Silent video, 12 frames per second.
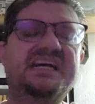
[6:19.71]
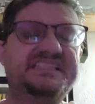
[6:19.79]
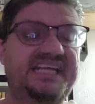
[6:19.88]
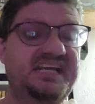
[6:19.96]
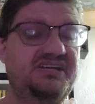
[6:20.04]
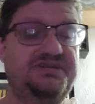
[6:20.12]

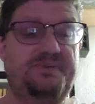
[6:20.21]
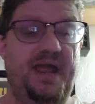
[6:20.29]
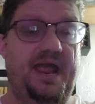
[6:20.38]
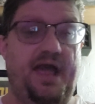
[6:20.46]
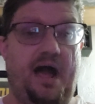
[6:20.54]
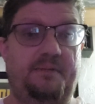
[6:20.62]
Excuse
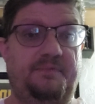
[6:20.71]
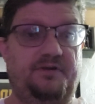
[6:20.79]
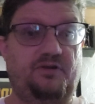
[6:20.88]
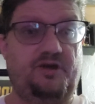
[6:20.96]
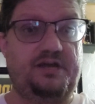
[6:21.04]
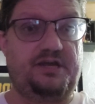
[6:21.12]
me. I'm
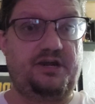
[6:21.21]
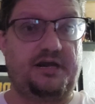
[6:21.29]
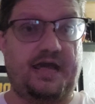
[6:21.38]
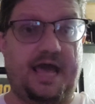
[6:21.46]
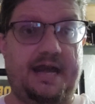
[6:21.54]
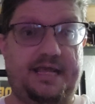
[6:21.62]
really
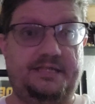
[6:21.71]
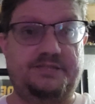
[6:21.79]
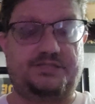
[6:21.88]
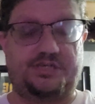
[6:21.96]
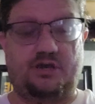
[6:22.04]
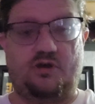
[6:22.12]
good at it,
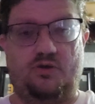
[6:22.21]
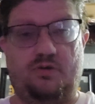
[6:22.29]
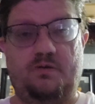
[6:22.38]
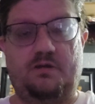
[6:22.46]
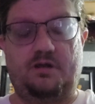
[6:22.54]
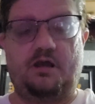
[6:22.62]
so
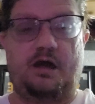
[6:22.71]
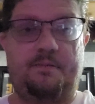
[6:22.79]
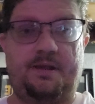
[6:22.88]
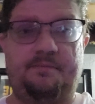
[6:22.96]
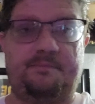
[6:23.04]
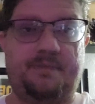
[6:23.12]

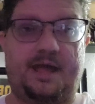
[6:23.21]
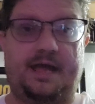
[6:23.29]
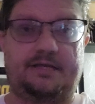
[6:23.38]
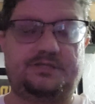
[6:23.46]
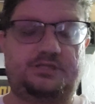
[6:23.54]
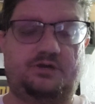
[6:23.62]
commenting
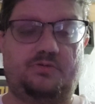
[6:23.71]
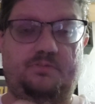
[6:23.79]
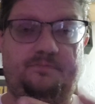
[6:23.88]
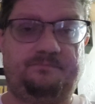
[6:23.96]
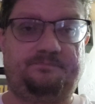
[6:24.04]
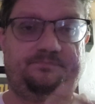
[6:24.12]
back. So
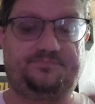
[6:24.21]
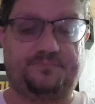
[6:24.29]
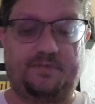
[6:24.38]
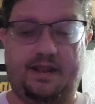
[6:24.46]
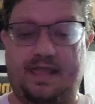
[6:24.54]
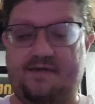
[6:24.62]

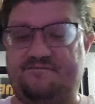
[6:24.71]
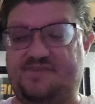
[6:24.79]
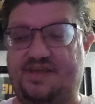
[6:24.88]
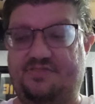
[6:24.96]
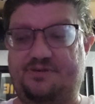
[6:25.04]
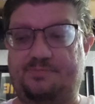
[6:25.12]
have
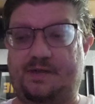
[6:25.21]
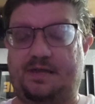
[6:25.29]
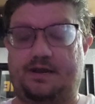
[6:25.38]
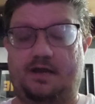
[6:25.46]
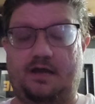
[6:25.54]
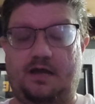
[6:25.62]
faith in
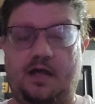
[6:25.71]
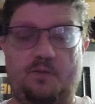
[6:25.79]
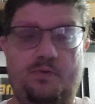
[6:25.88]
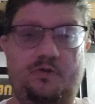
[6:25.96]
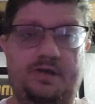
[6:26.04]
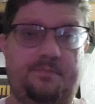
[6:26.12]
me, and I, I
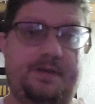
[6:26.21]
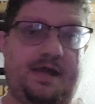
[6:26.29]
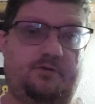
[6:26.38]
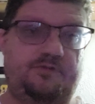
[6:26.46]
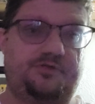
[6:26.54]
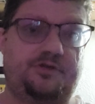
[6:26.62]
will get
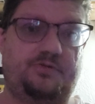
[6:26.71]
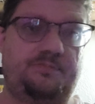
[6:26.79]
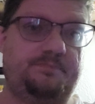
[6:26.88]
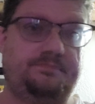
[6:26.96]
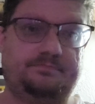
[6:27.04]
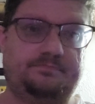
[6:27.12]
back with you.
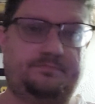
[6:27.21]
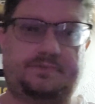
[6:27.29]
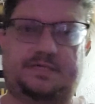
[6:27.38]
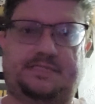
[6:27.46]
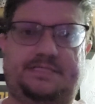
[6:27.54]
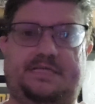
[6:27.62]

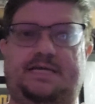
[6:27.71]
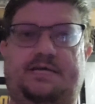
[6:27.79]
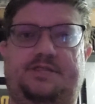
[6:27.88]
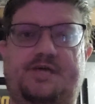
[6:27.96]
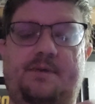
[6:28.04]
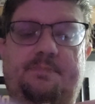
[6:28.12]
But
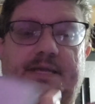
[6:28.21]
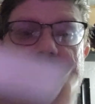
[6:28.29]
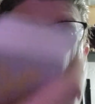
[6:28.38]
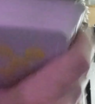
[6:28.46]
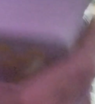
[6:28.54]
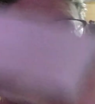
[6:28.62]
uh, that
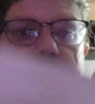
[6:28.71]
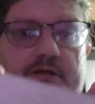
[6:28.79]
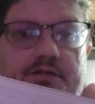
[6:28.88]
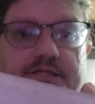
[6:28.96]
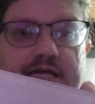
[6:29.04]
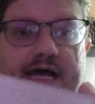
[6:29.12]
being said,
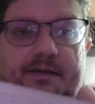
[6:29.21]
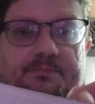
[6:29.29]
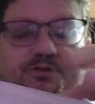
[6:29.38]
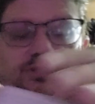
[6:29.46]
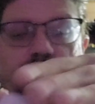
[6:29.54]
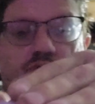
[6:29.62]

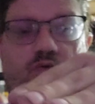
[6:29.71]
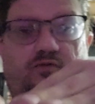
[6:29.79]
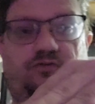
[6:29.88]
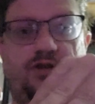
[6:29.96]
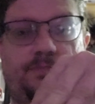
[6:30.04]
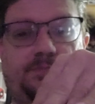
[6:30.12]
time to
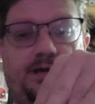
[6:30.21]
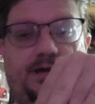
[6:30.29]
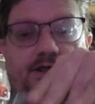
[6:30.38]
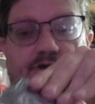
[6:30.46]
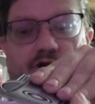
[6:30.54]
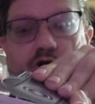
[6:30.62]
flip
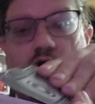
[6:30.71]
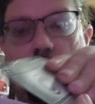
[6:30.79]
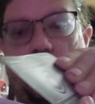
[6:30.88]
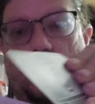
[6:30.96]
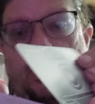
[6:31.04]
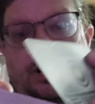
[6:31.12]
another
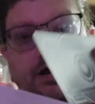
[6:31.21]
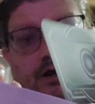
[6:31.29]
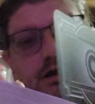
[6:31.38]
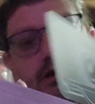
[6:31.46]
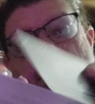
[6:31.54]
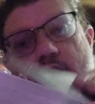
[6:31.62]
card
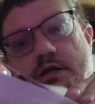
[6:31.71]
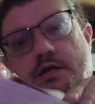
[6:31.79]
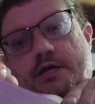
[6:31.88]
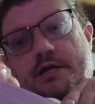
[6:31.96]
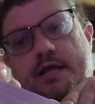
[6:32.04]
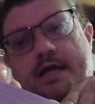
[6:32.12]

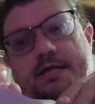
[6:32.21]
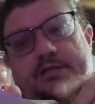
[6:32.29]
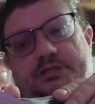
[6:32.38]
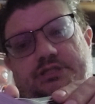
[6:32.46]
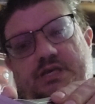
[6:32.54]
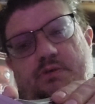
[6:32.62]

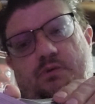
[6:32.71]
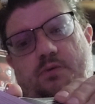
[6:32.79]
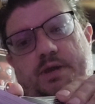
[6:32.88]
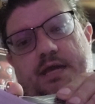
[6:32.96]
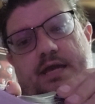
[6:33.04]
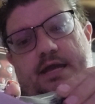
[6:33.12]
and see
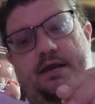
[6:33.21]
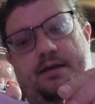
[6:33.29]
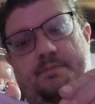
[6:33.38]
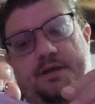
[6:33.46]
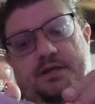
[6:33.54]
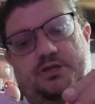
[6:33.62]
what we get.
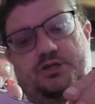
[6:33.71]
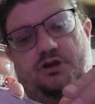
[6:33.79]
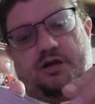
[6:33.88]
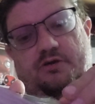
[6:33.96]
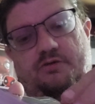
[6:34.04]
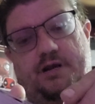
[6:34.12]
I'm making
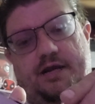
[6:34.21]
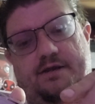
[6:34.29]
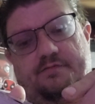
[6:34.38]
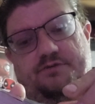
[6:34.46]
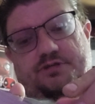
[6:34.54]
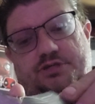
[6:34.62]
sure I don't
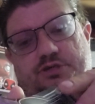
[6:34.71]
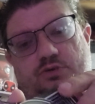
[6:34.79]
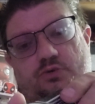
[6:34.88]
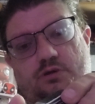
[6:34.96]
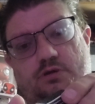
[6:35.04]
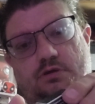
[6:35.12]
have two.